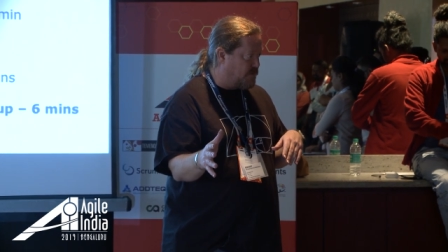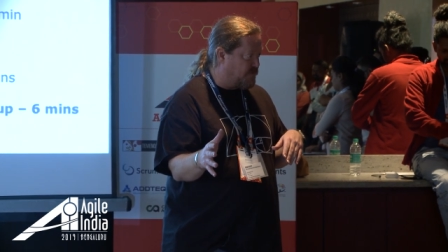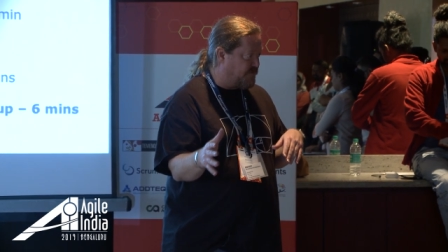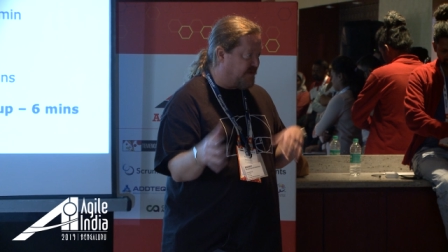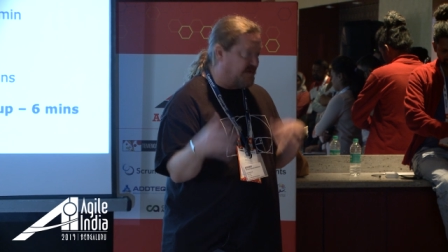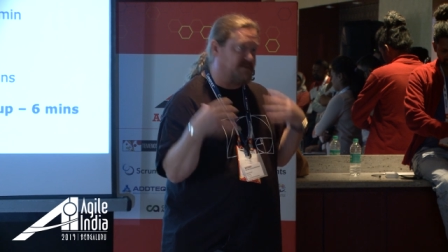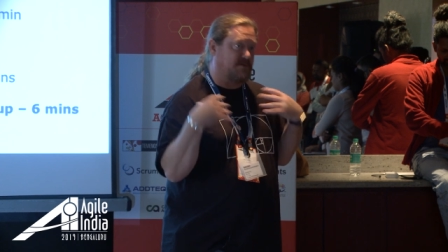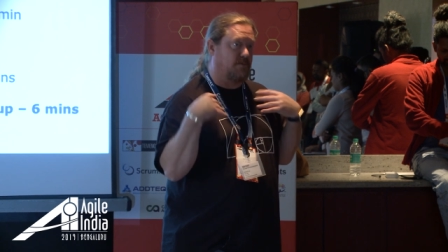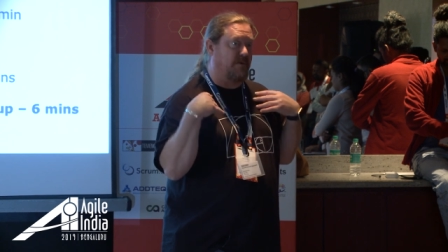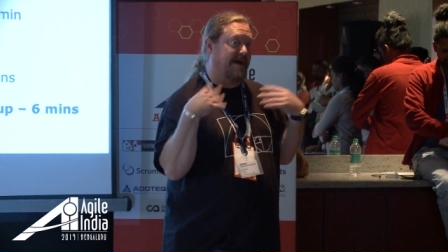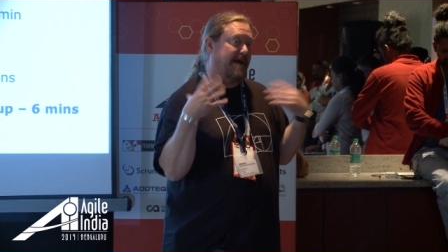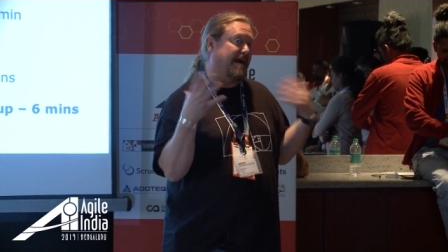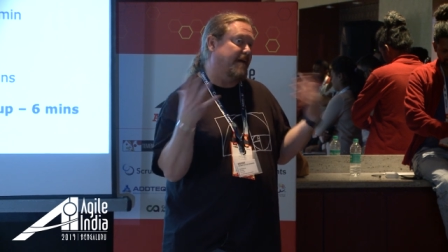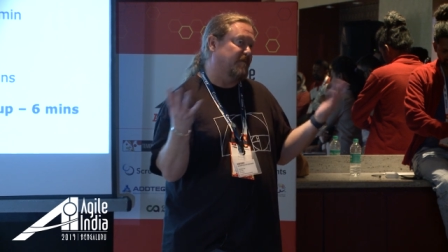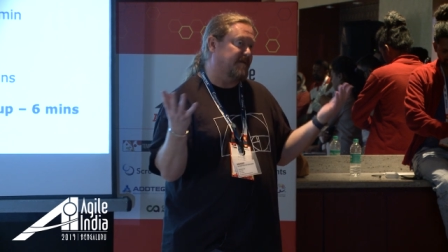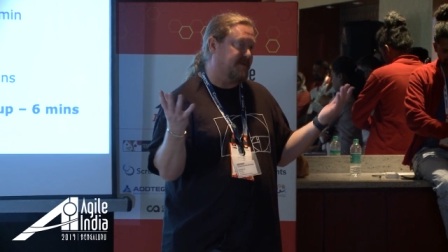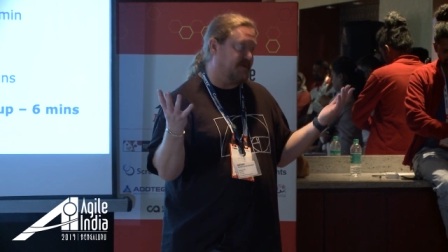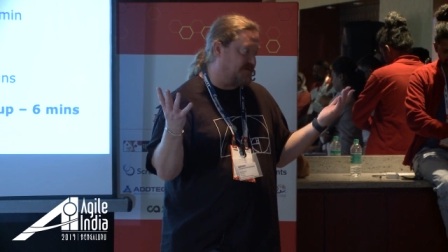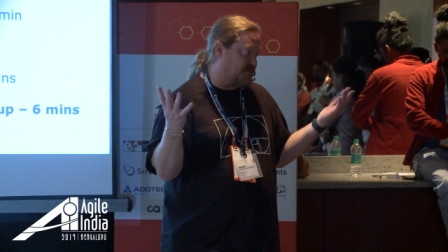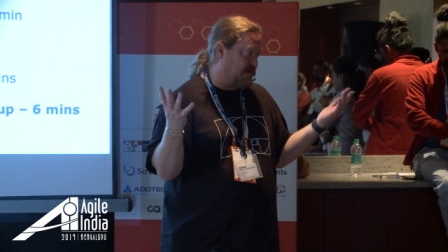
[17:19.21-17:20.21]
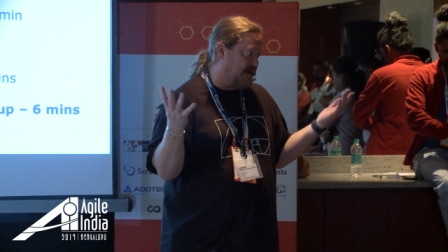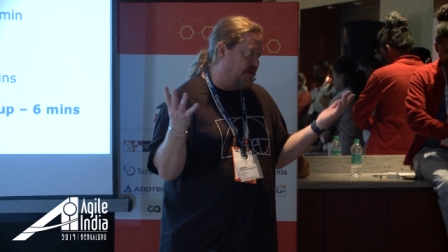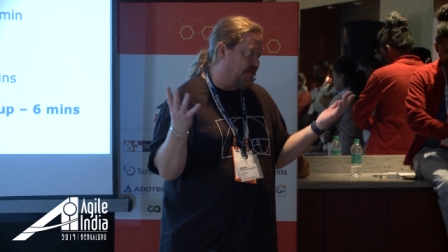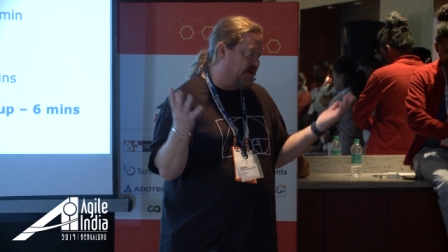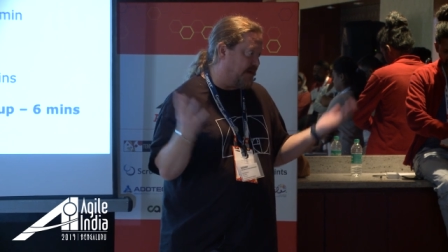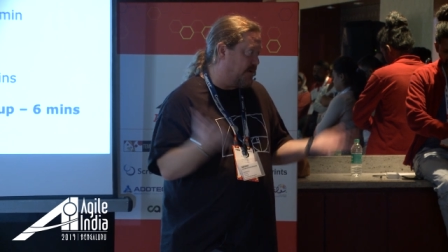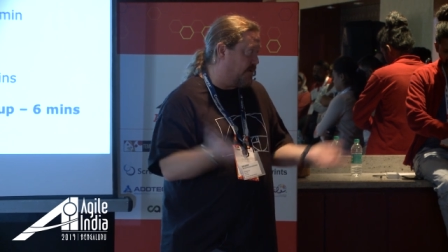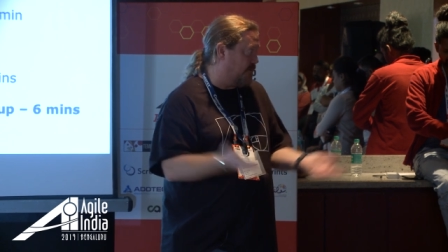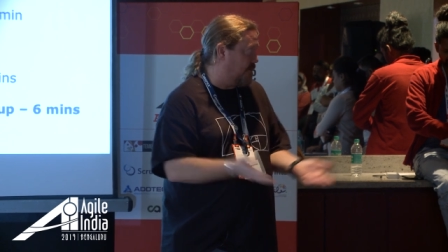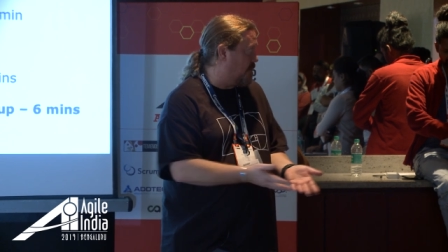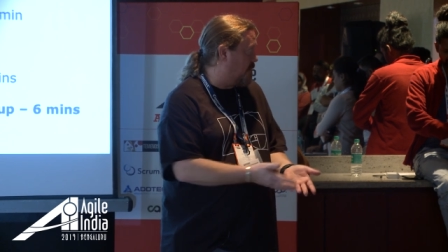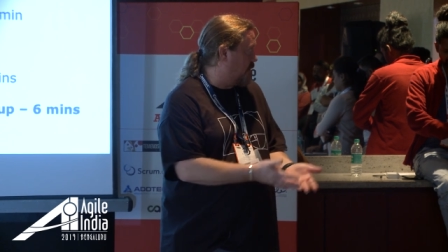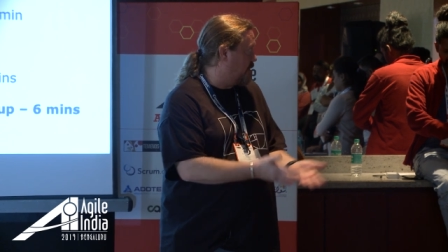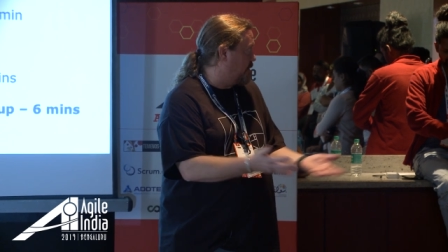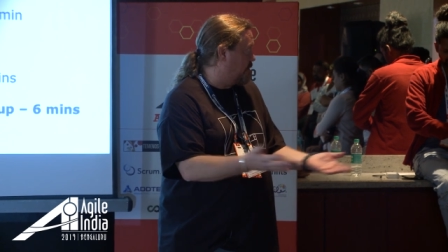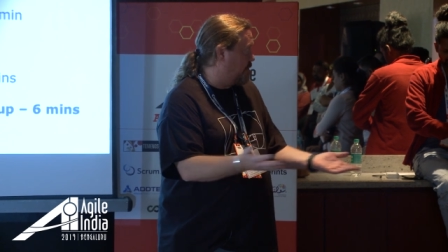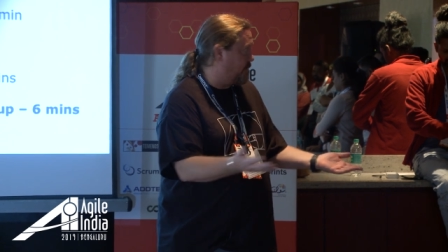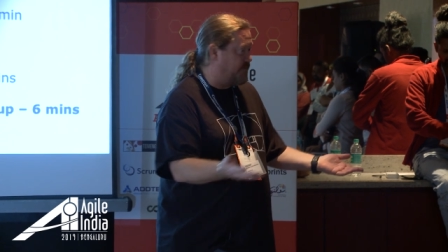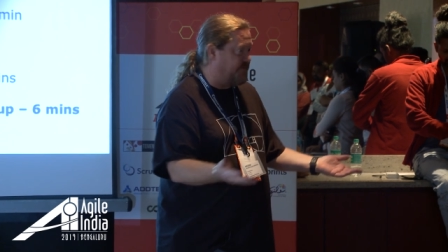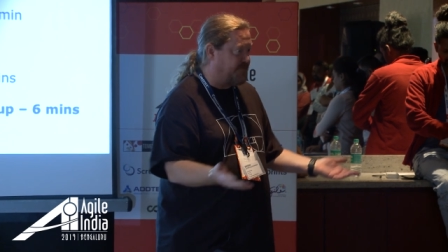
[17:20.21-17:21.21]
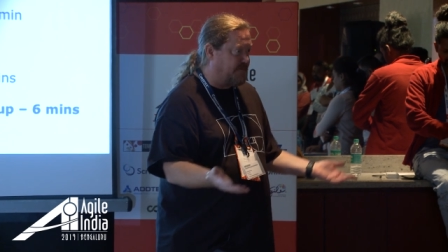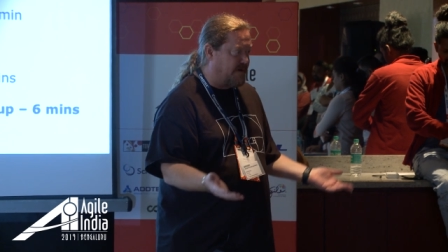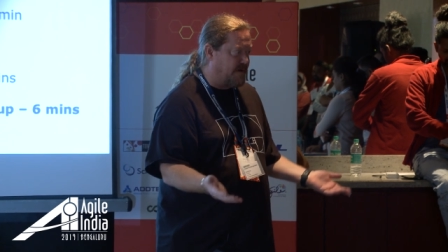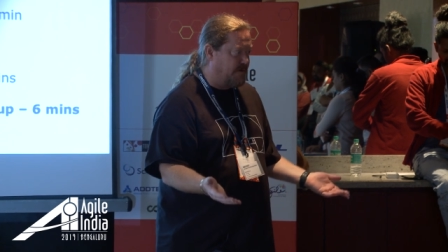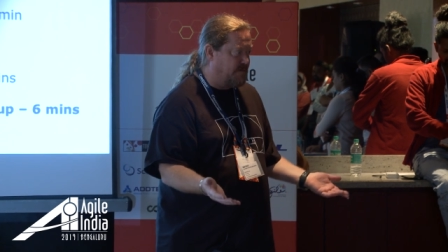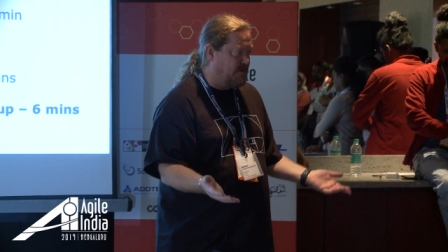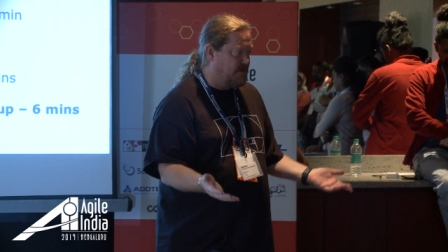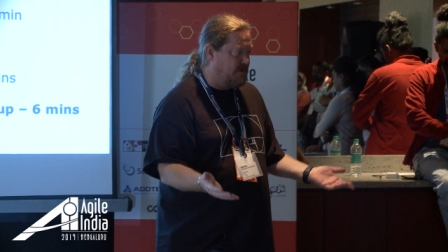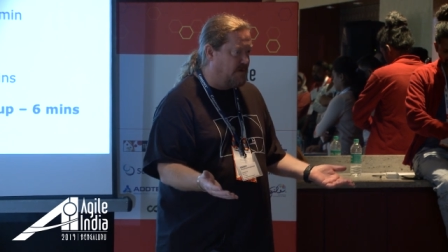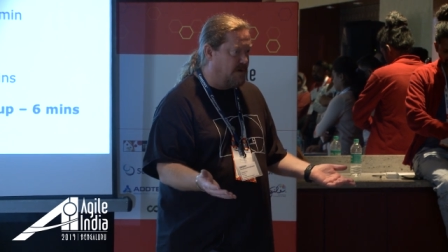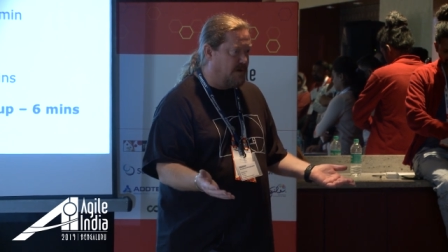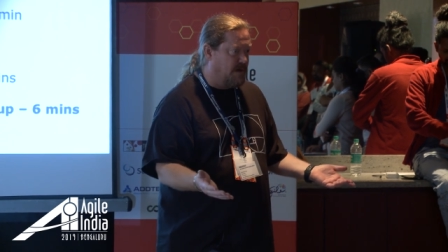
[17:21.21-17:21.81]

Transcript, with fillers: That's the way I would describe it. I don't know how you would describe it.